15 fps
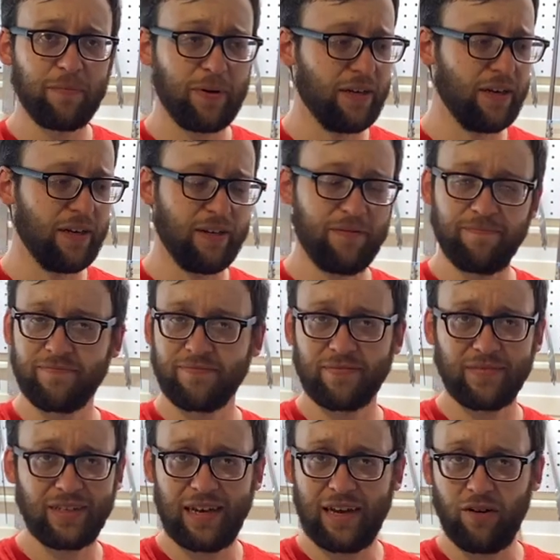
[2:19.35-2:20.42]
Uh,
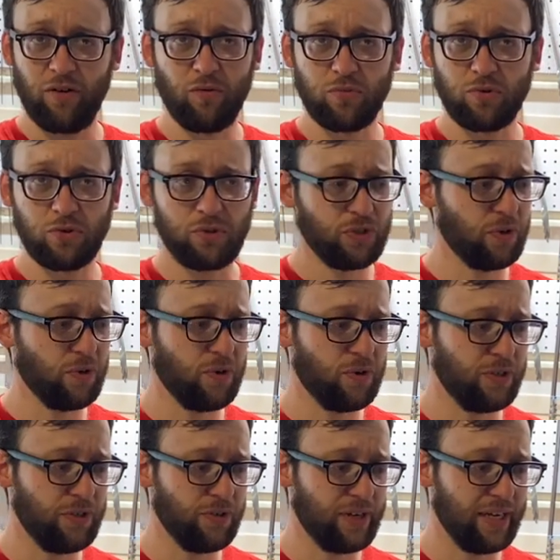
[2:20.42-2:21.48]
at homebrew
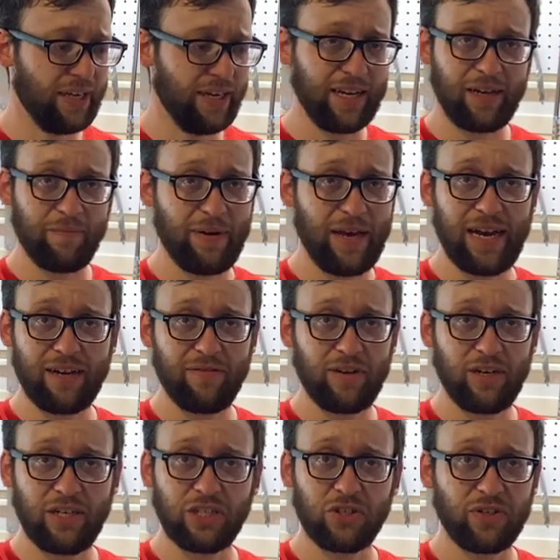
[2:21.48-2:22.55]
stores. You can get like a pack of
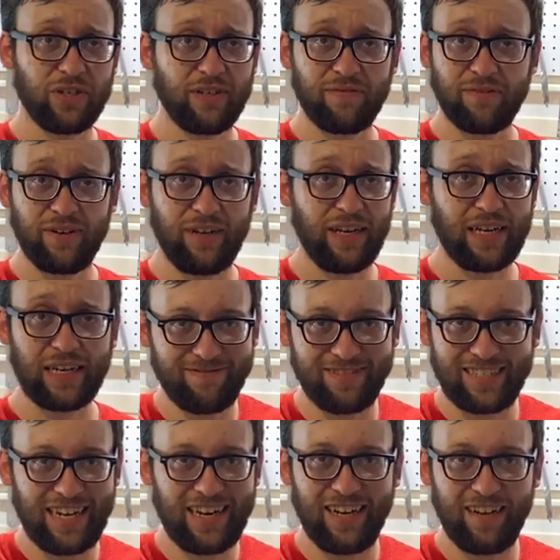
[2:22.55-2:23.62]
100 for like
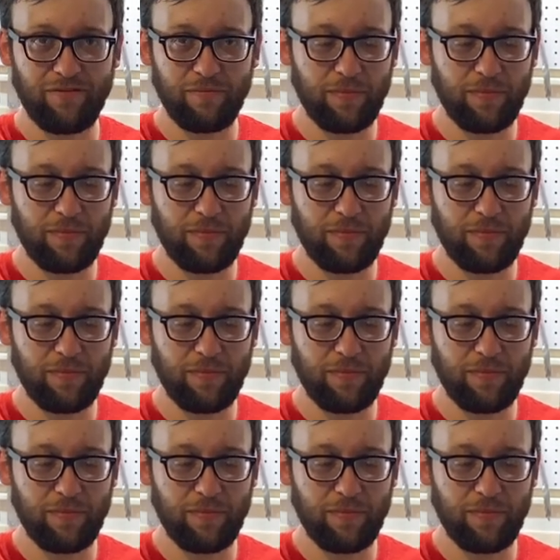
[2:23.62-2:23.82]
10, 11